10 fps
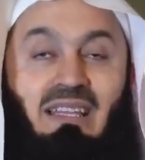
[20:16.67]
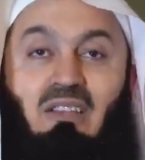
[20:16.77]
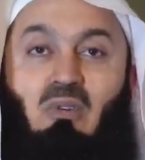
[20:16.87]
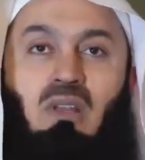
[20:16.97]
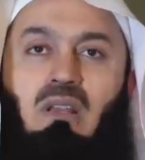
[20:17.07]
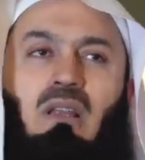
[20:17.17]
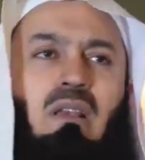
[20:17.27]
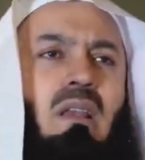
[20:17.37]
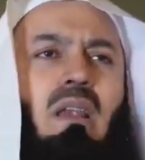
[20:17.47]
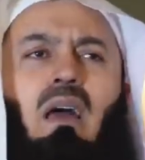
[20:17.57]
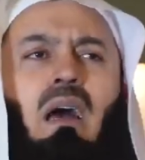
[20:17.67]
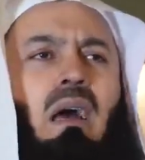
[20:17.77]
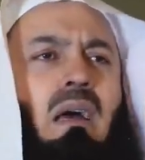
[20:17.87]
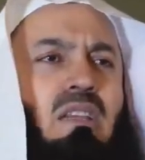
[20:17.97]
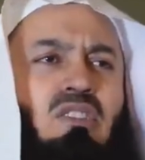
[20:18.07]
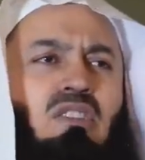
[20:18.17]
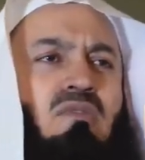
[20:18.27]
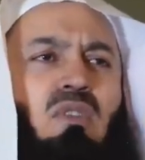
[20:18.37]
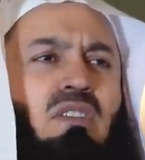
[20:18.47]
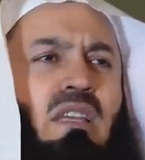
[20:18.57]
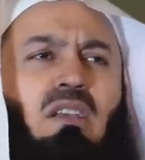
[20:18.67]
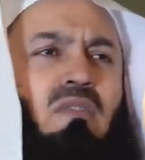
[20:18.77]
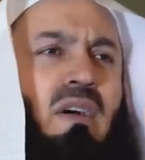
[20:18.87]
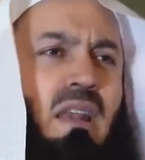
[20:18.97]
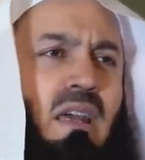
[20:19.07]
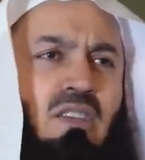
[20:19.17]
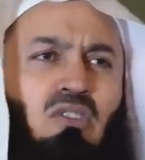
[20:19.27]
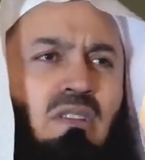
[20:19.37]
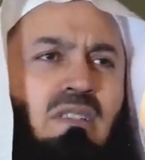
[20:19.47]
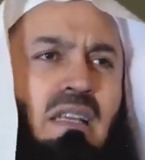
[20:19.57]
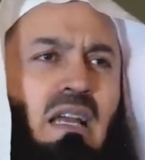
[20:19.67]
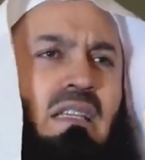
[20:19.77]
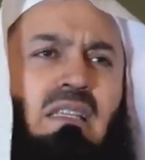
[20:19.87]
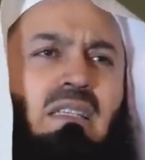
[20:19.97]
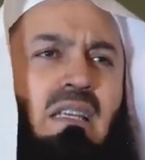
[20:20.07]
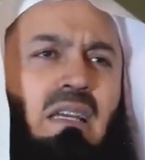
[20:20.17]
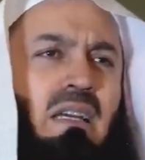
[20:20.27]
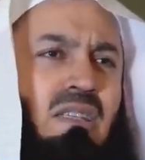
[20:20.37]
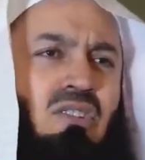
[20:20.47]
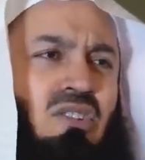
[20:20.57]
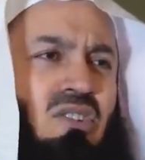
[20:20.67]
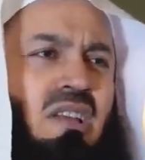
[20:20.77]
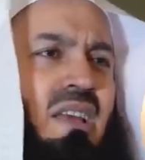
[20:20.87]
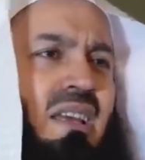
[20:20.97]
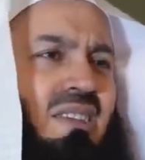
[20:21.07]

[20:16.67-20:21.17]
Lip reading: They call it lillah. It's just for the sake of Allah. It's not zakat, it's sadaqah.